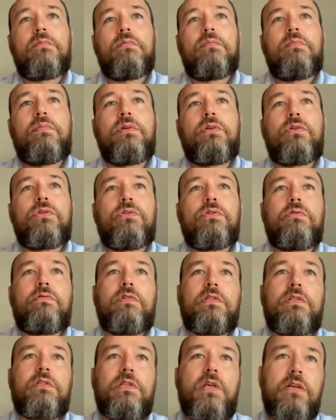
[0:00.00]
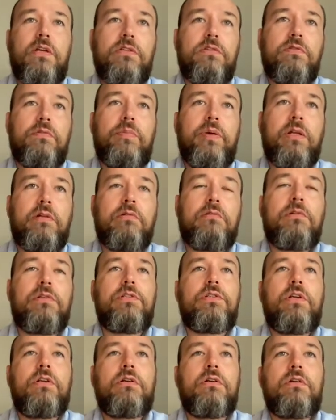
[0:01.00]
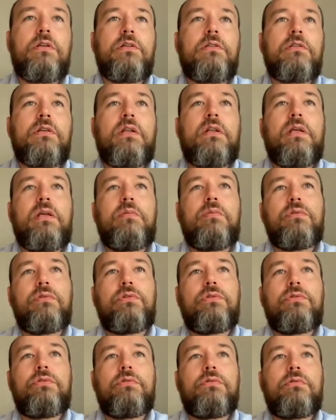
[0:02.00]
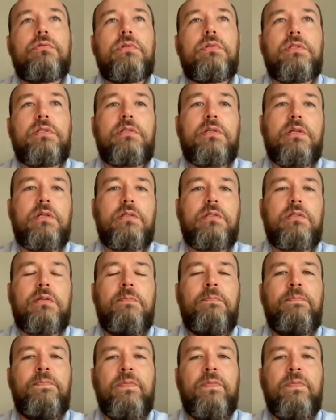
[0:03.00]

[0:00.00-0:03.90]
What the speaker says: because of the size of the panel, it generally is unable to assess